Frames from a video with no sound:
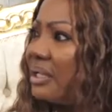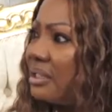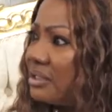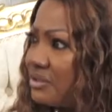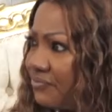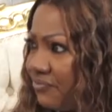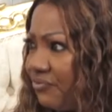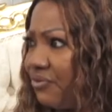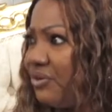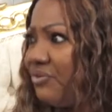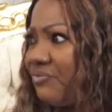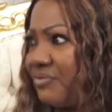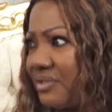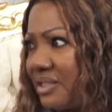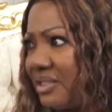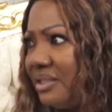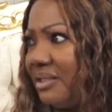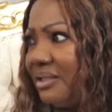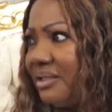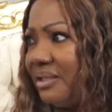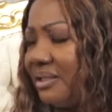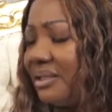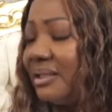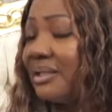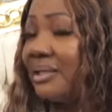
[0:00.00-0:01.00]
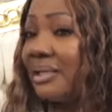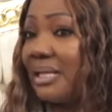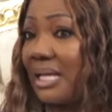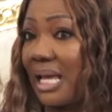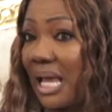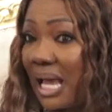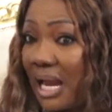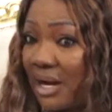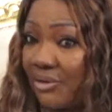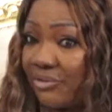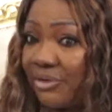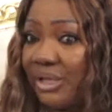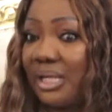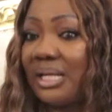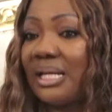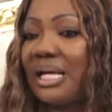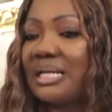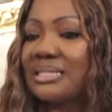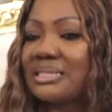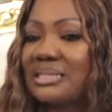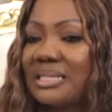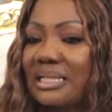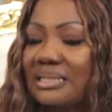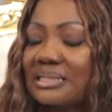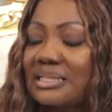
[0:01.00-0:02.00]
age 50, I
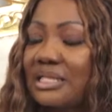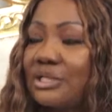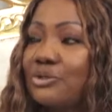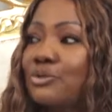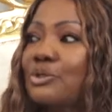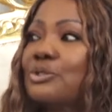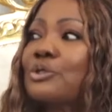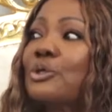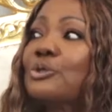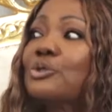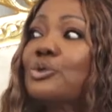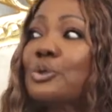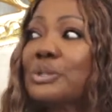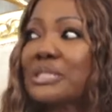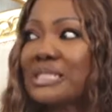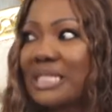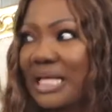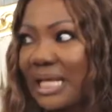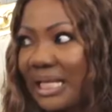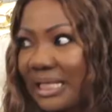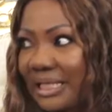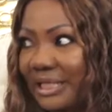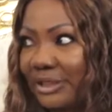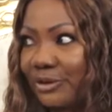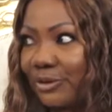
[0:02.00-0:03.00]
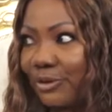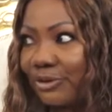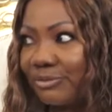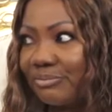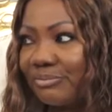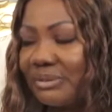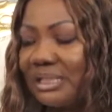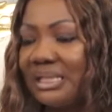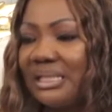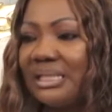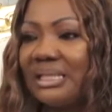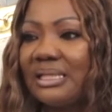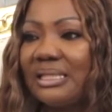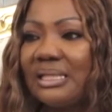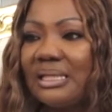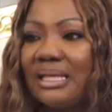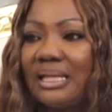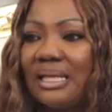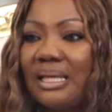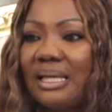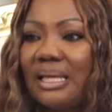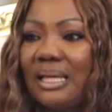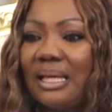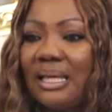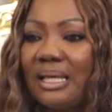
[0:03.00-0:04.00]
realized that it was also telling on me.
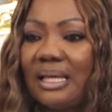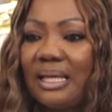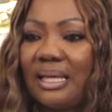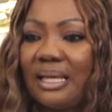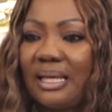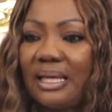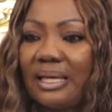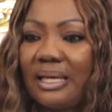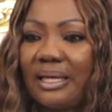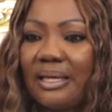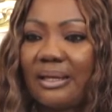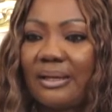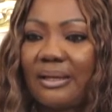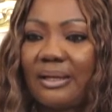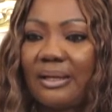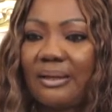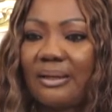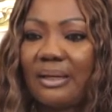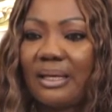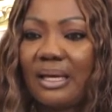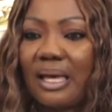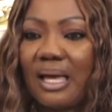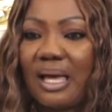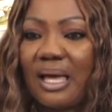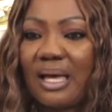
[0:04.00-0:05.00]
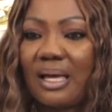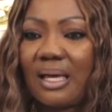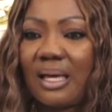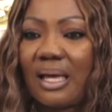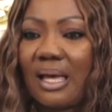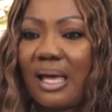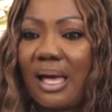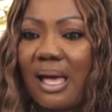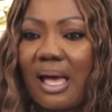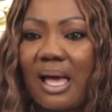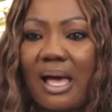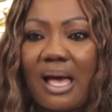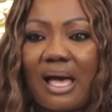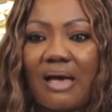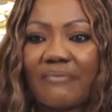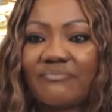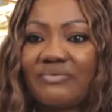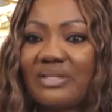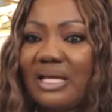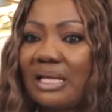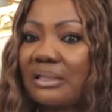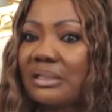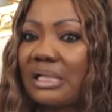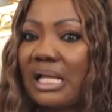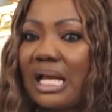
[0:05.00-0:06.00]
I have
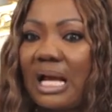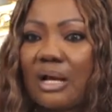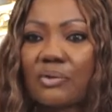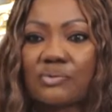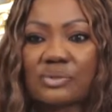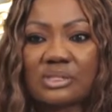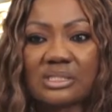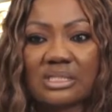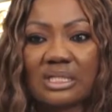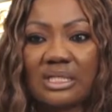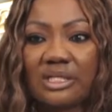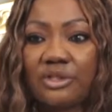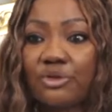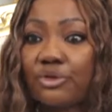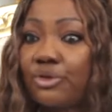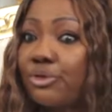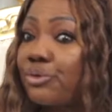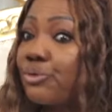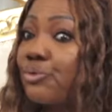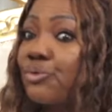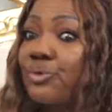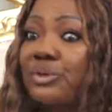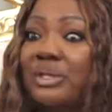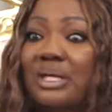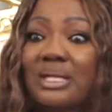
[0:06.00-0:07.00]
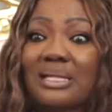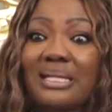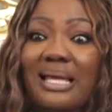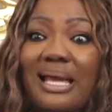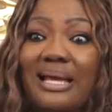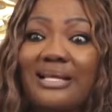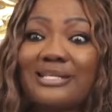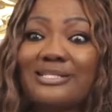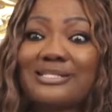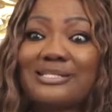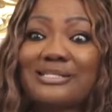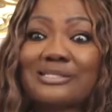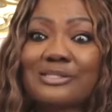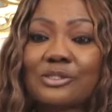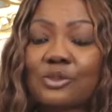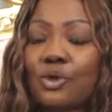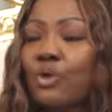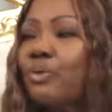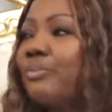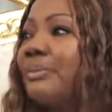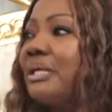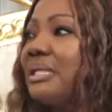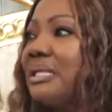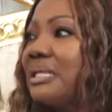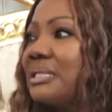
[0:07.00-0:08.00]
done counseling through the night
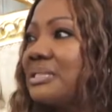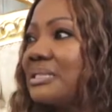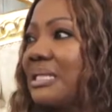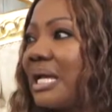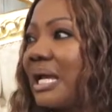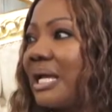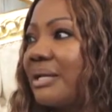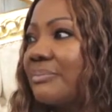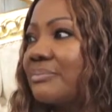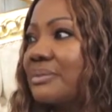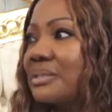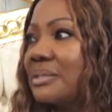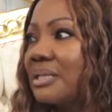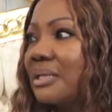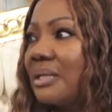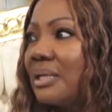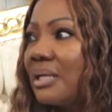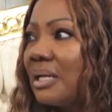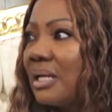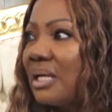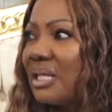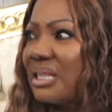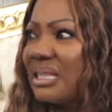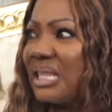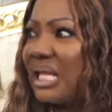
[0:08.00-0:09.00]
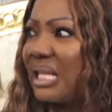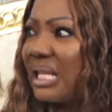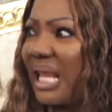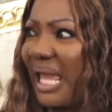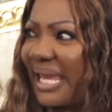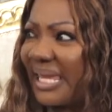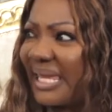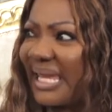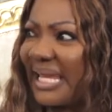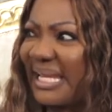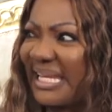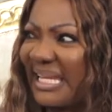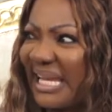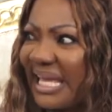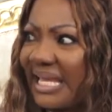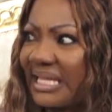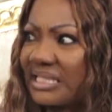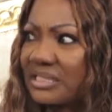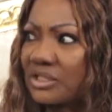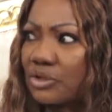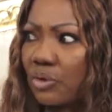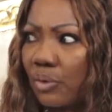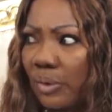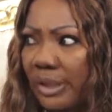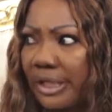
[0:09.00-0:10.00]
so many times that like a
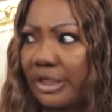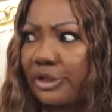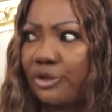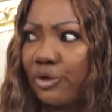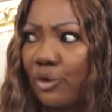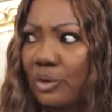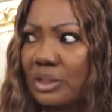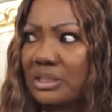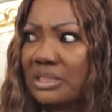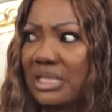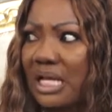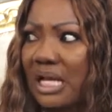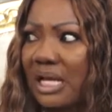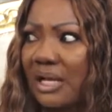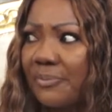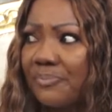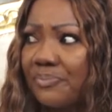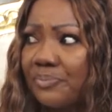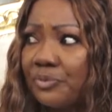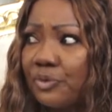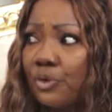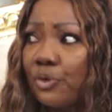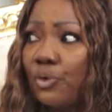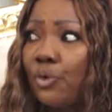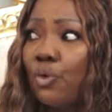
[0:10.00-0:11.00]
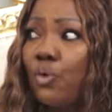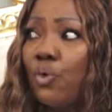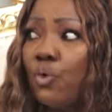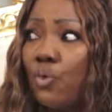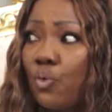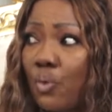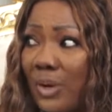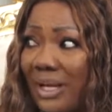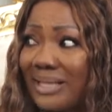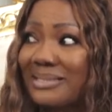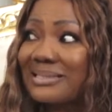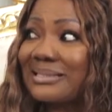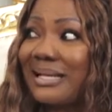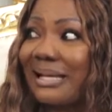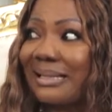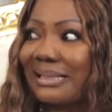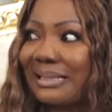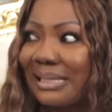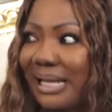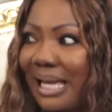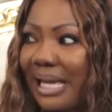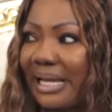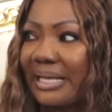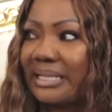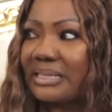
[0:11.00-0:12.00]
nurse or a doctor who works at
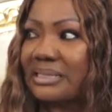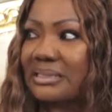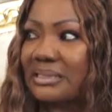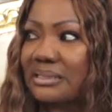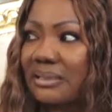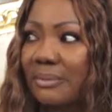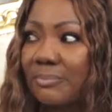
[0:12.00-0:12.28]
night,